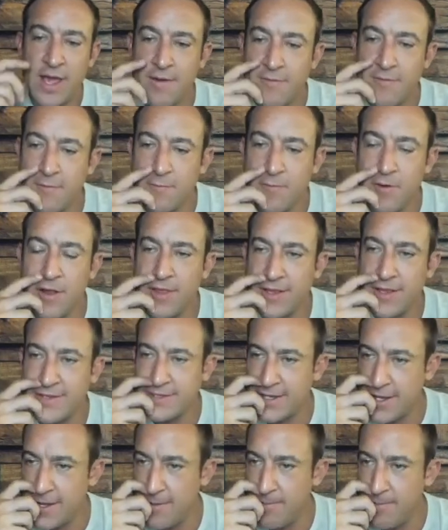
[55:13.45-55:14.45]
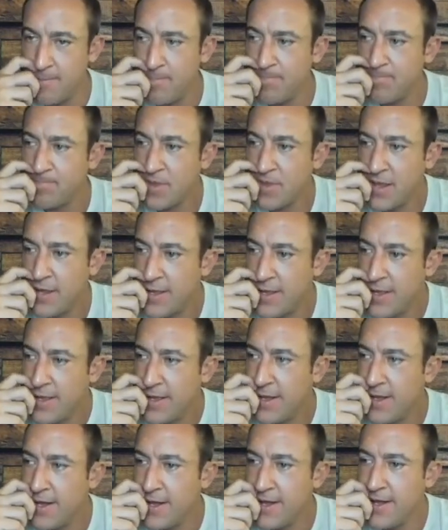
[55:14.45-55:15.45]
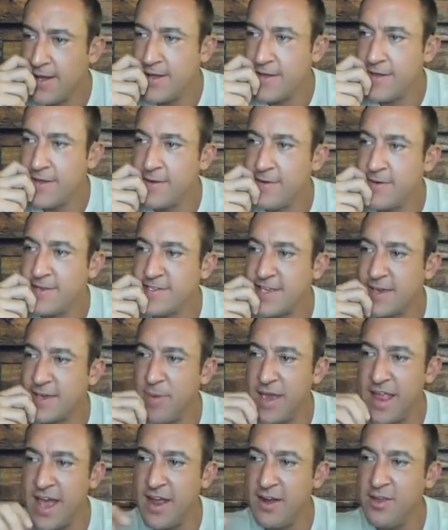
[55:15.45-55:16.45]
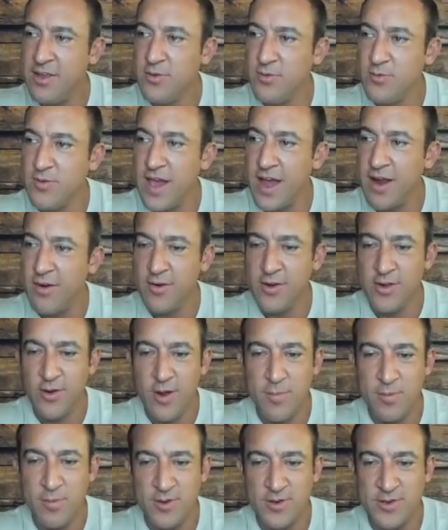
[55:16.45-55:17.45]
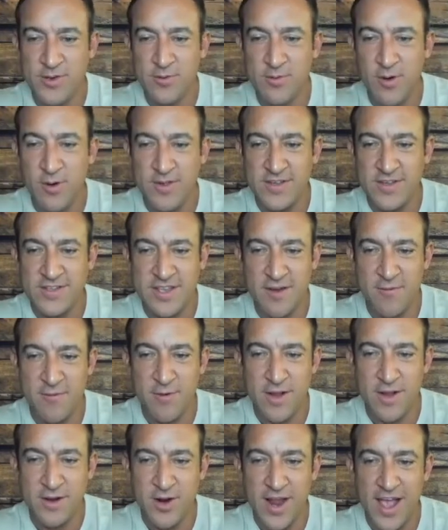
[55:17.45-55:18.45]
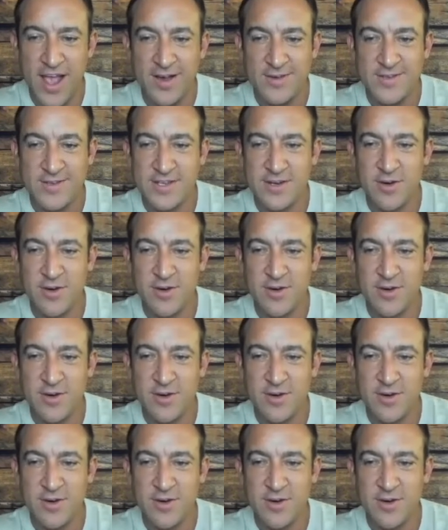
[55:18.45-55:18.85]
I have a friend that's he's like, man, how are you able to do all this stuff around your house?